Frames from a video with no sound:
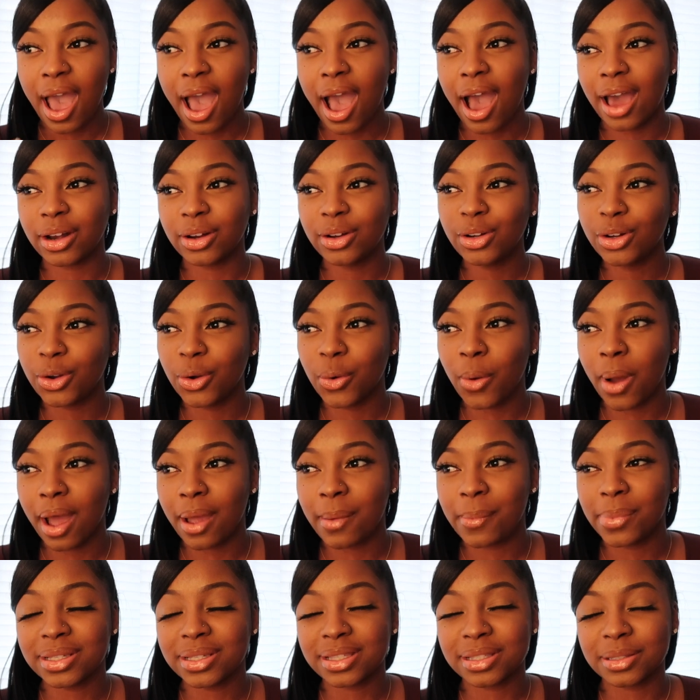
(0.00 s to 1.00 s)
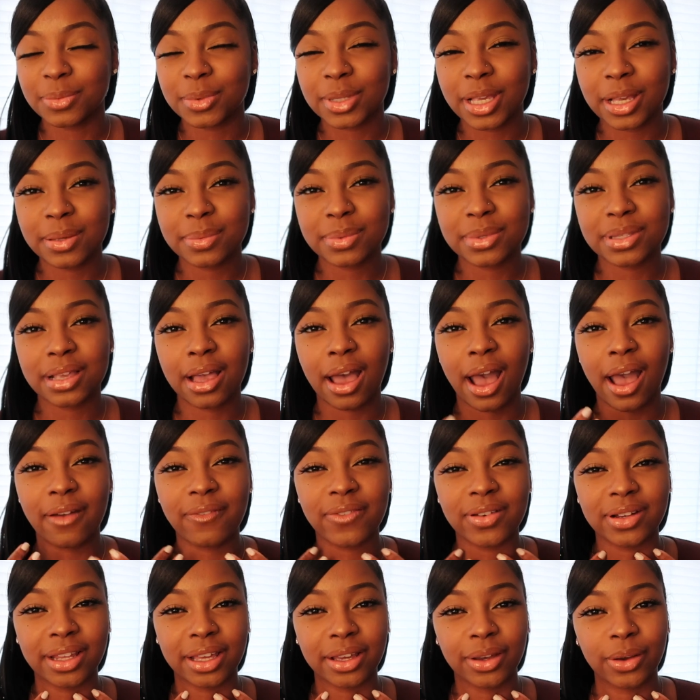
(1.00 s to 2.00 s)
i don't know why sometimes i
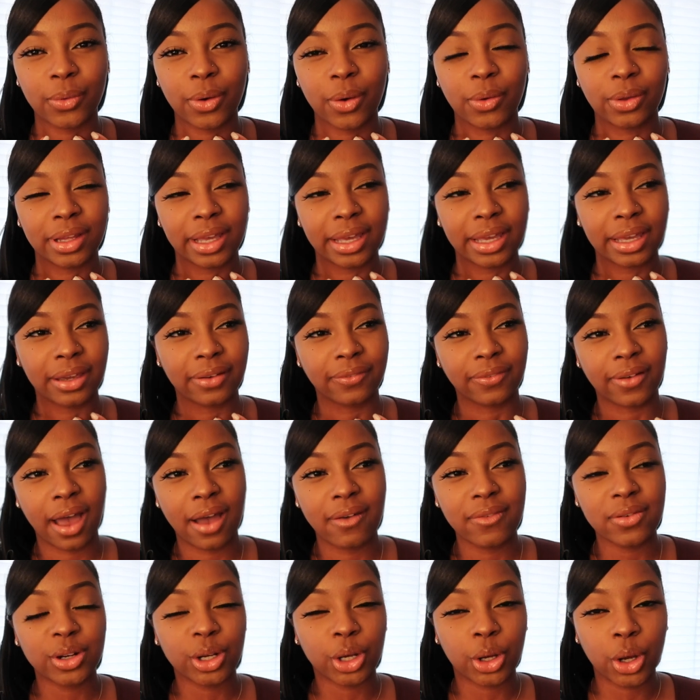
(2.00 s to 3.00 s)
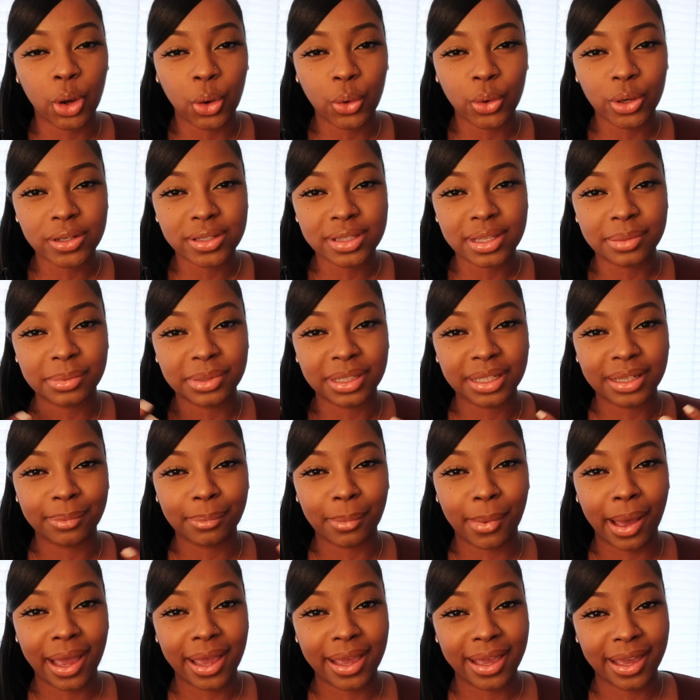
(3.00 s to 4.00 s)
feel like like if i have on a coat or something
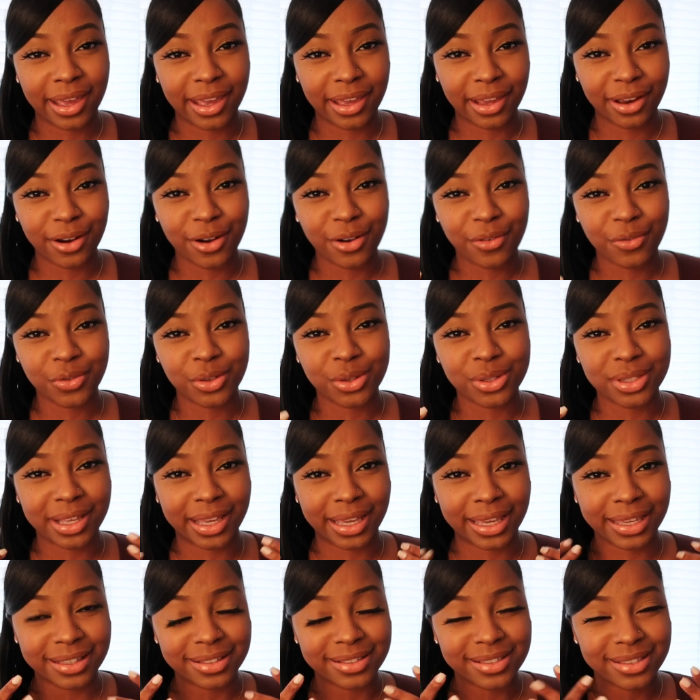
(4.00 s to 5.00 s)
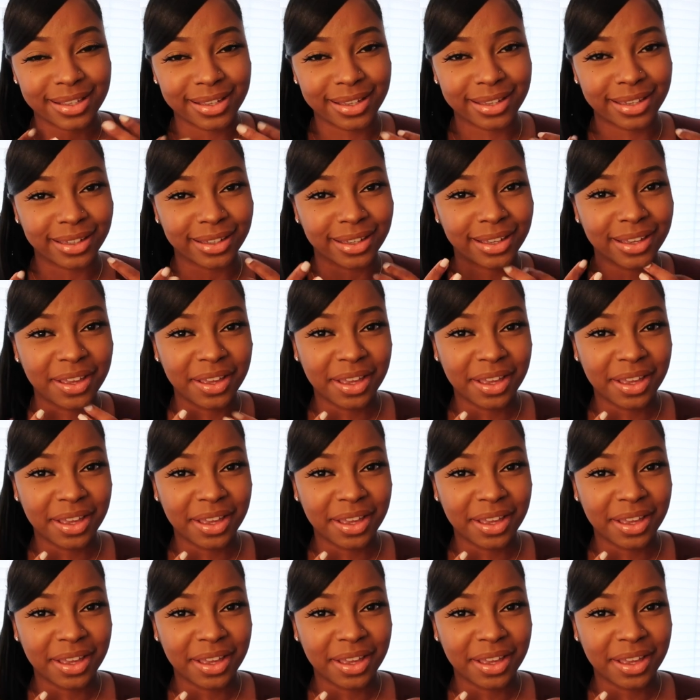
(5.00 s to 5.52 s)
my hair feels like it's like